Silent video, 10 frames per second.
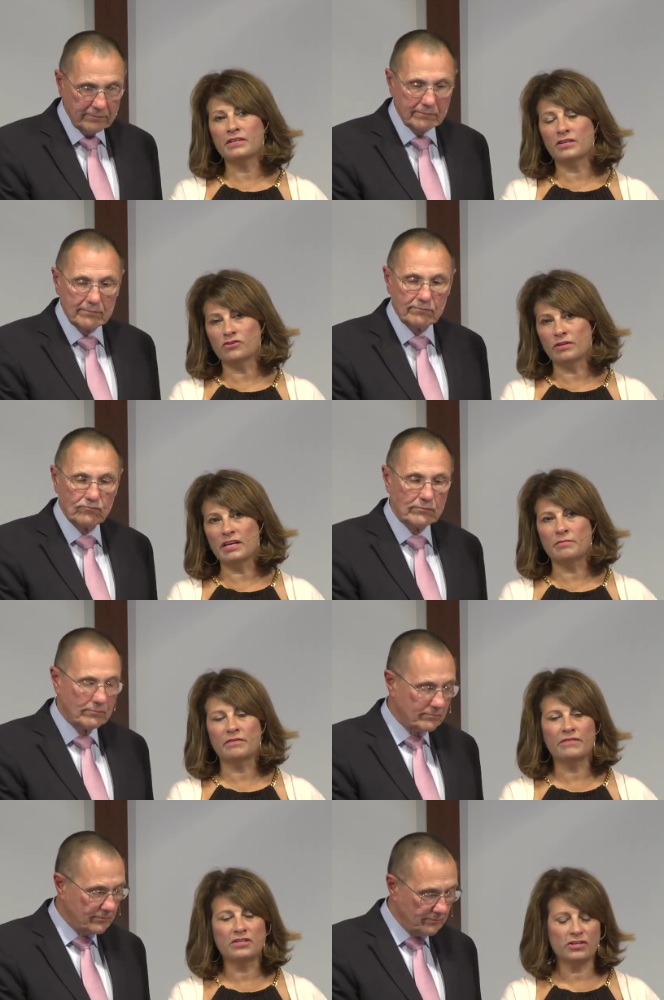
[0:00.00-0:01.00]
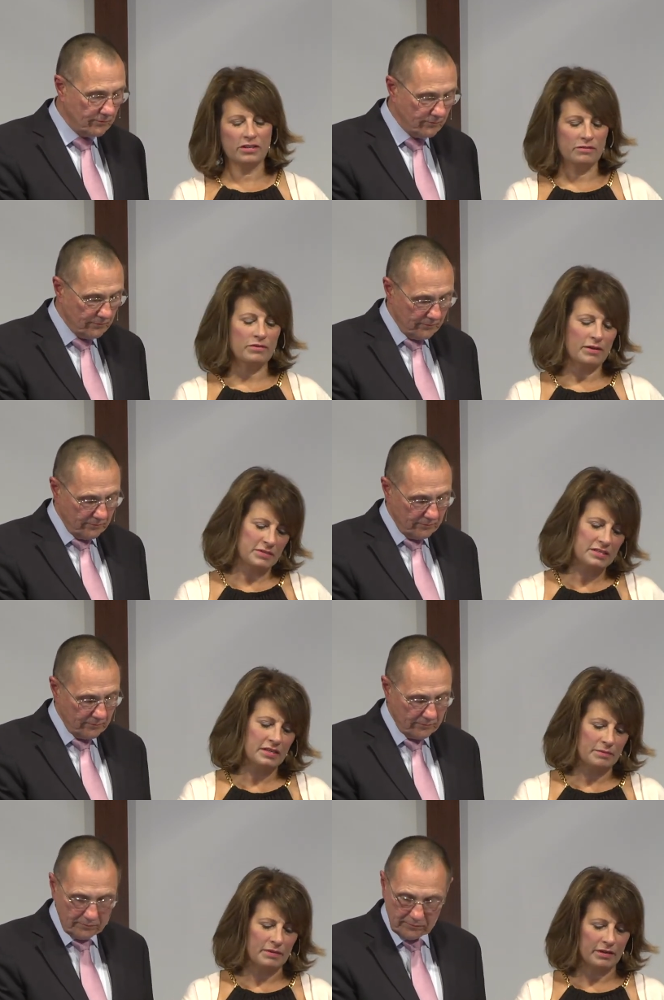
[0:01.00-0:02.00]
Speaker 1: a dream, a vision. I was
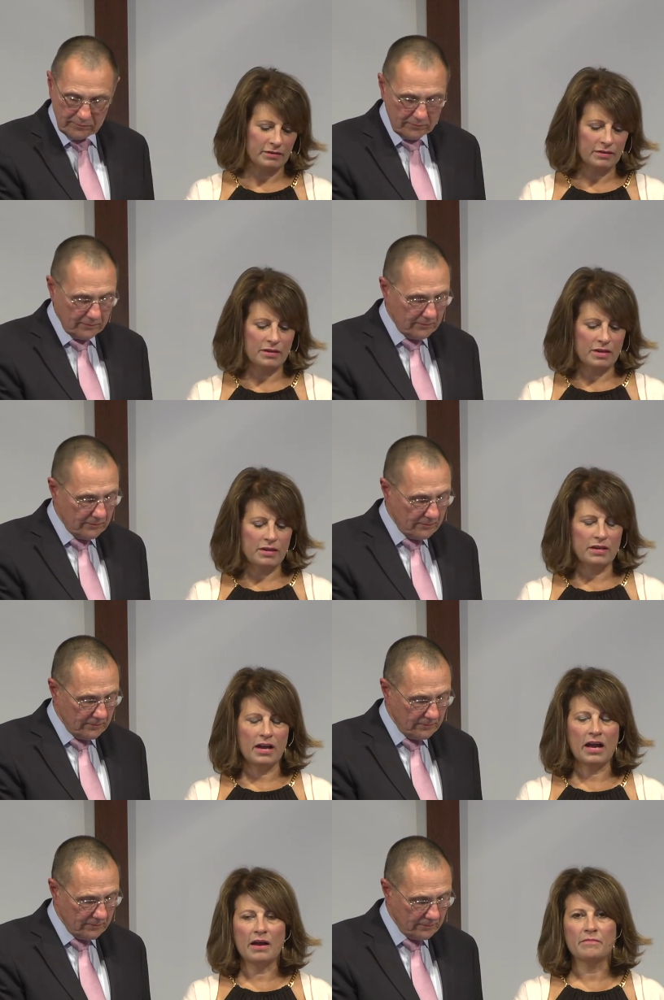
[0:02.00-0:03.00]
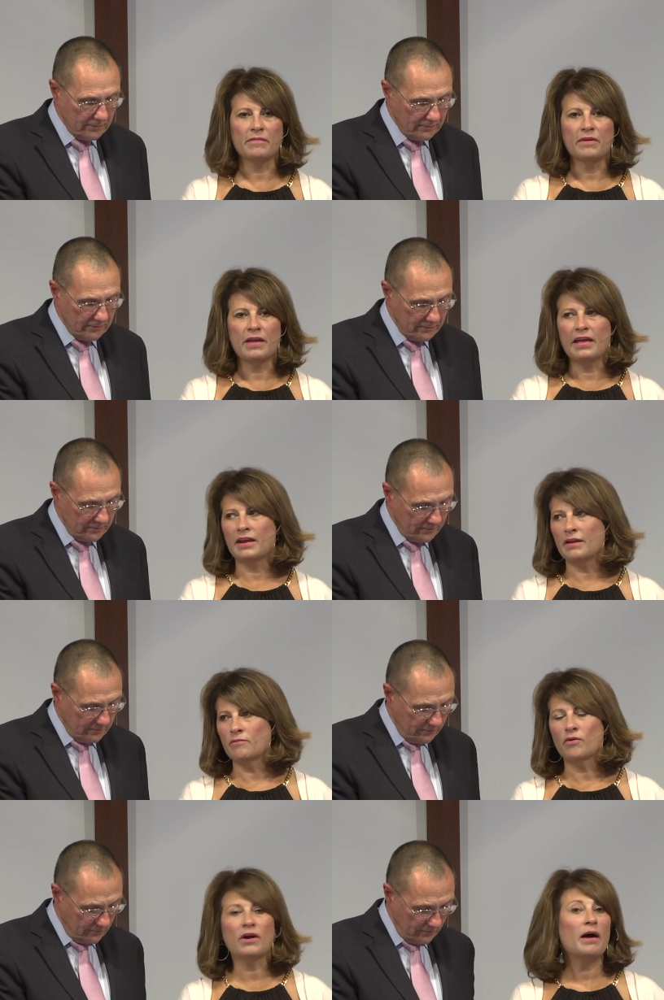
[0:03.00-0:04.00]
sleeping. Um, and I
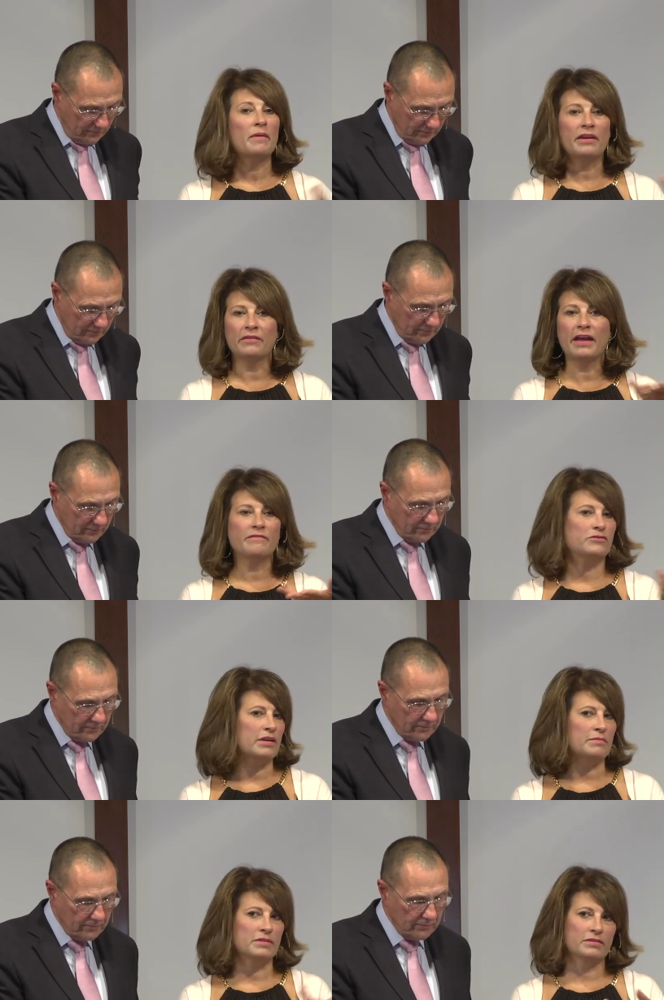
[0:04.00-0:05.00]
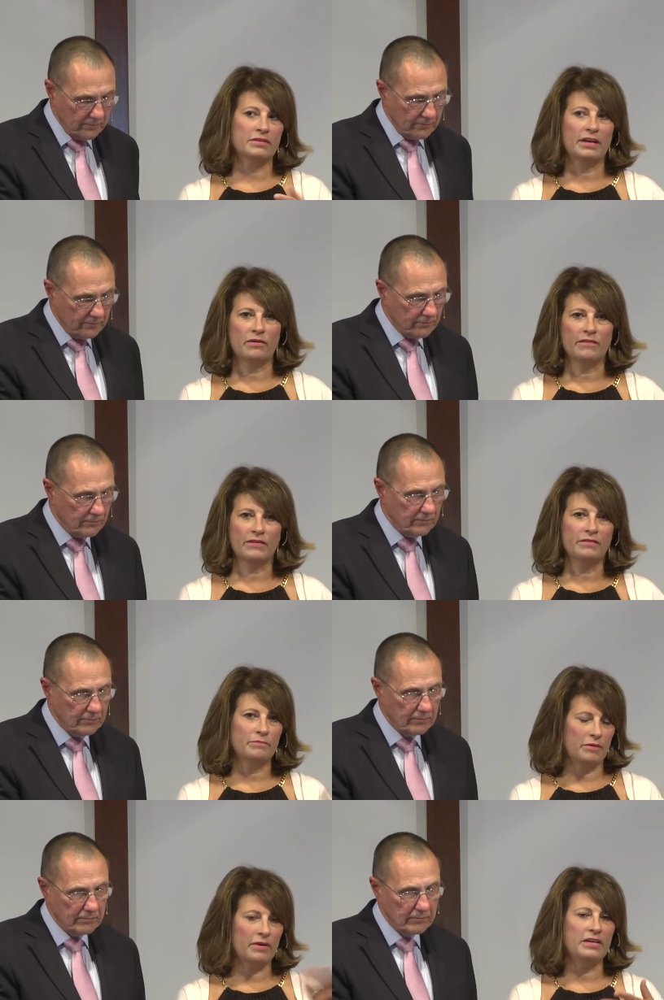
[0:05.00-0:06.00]
woke up. I don't have dreams that often,
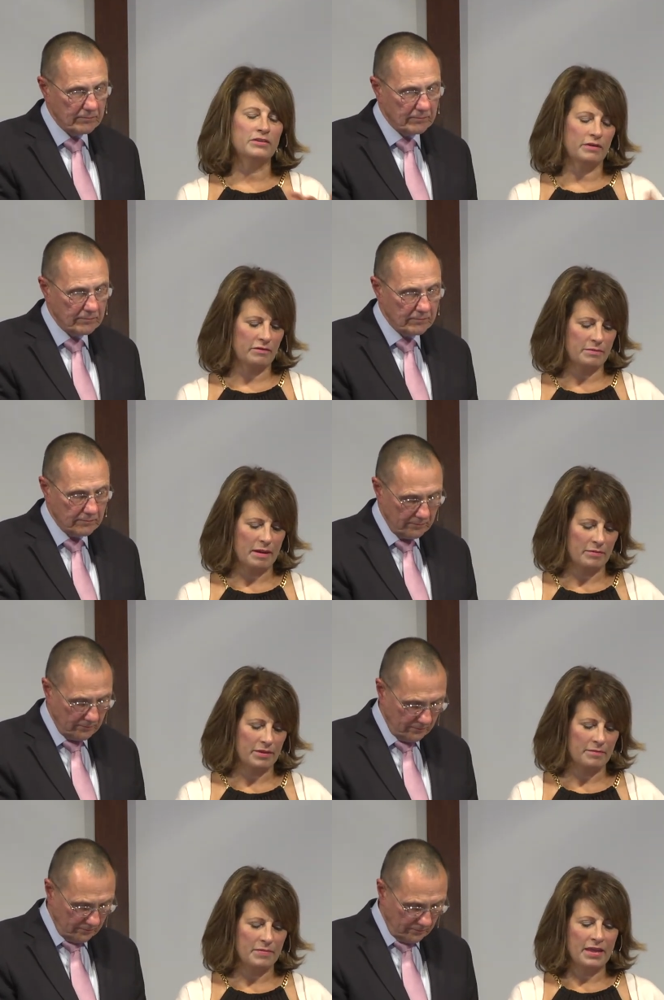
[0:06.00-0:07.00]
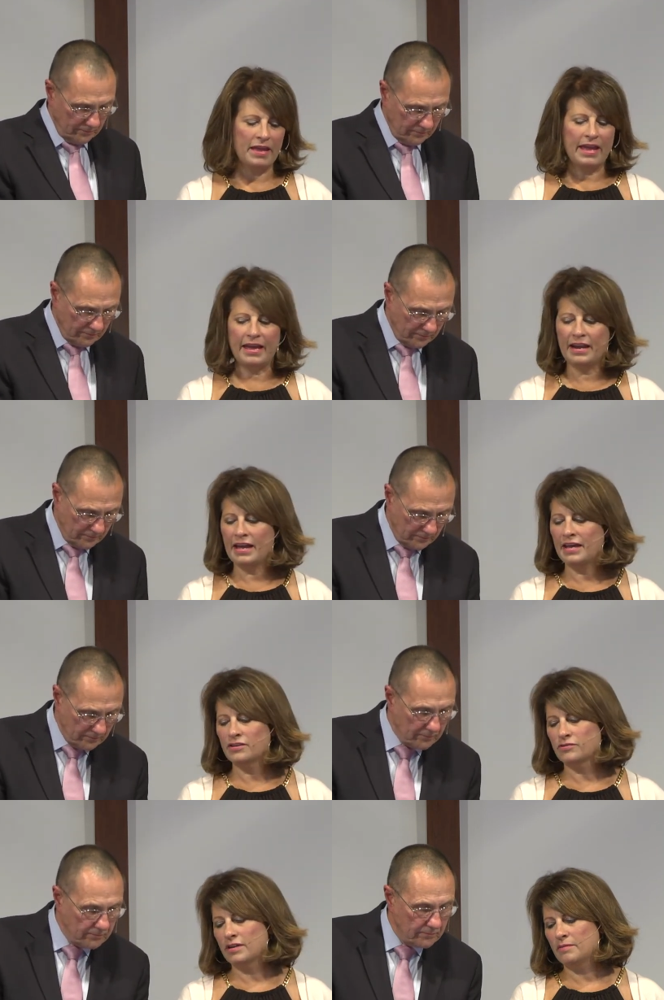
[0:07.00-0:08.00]
but when I do, I remember them. And I had a
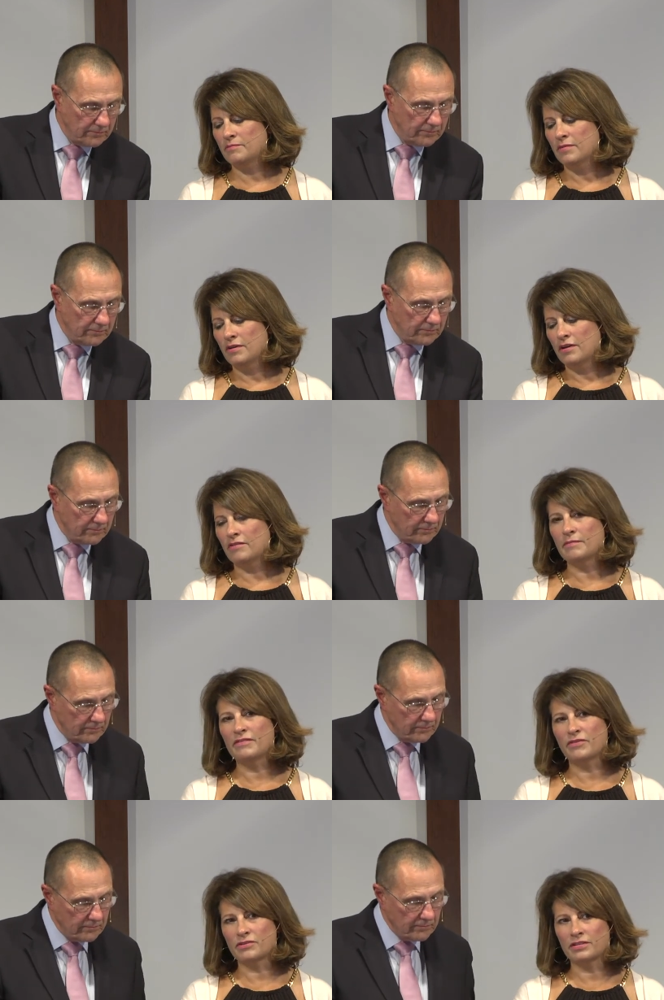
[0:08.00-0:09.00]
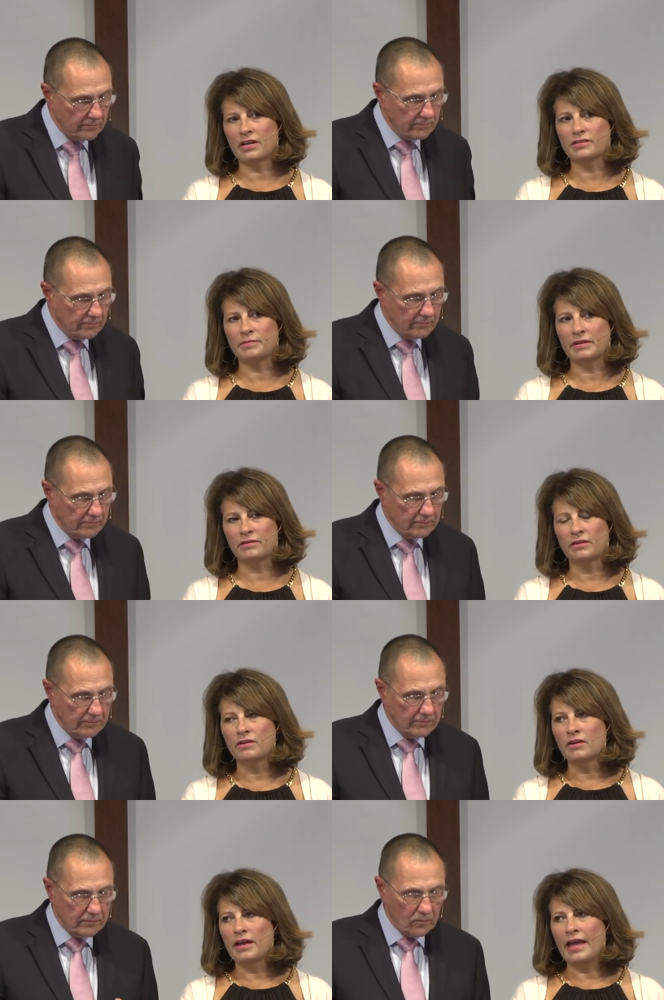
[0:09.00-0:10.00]
dream of my first husband,
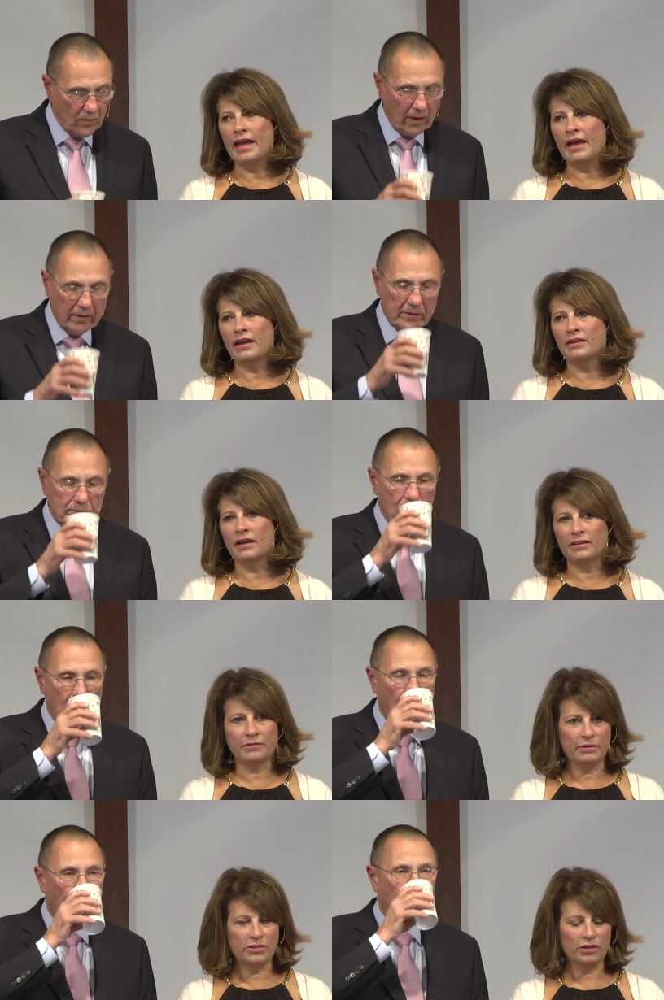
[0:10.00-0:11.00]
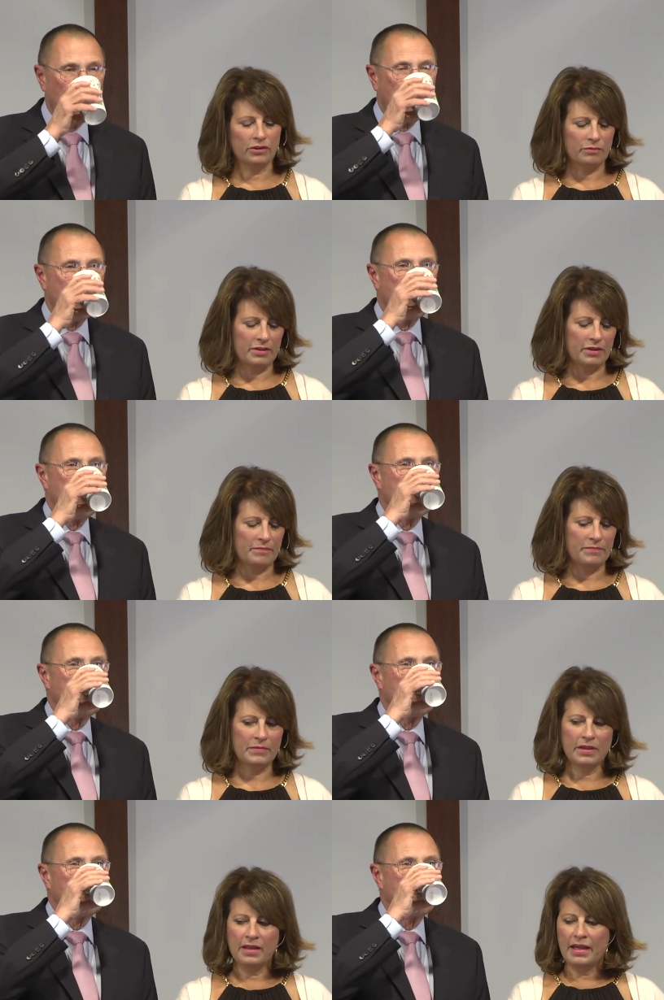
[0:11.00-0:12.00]
and I had three children with him.
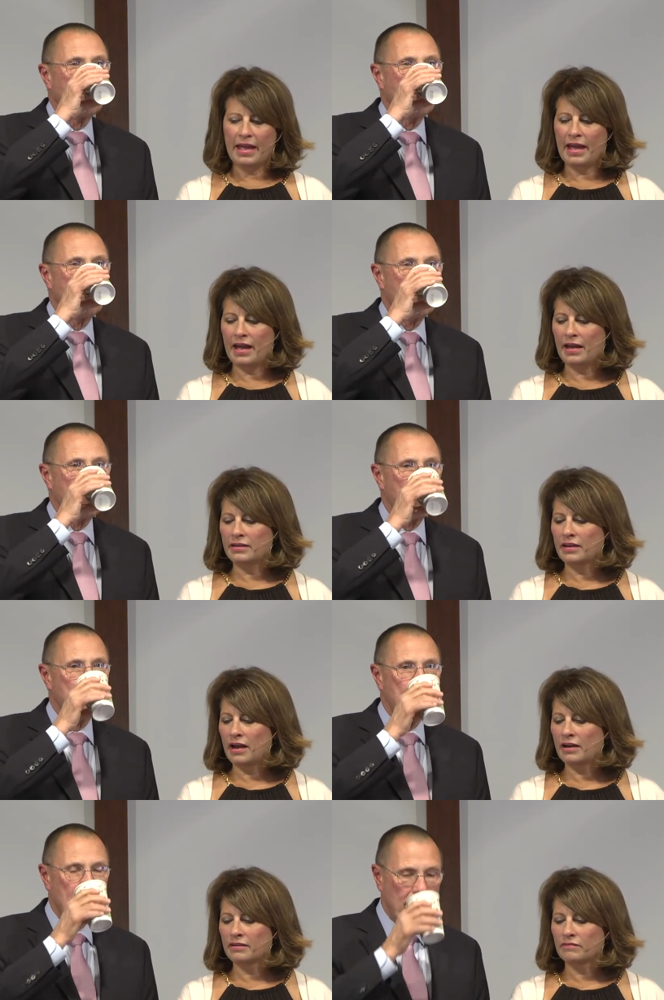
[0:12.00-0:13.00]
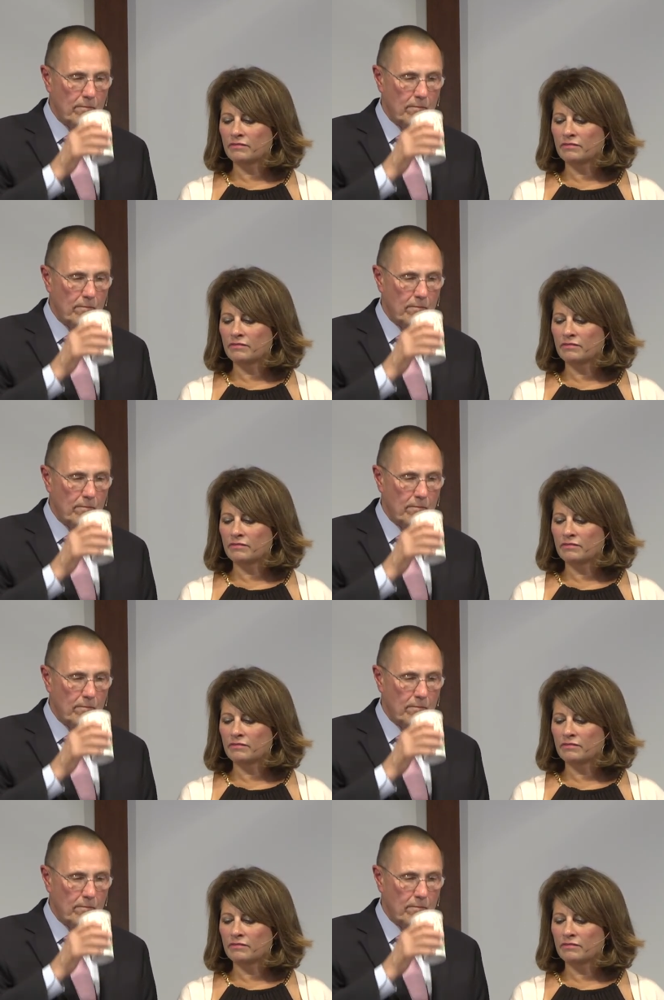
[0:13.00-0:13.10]
And uh,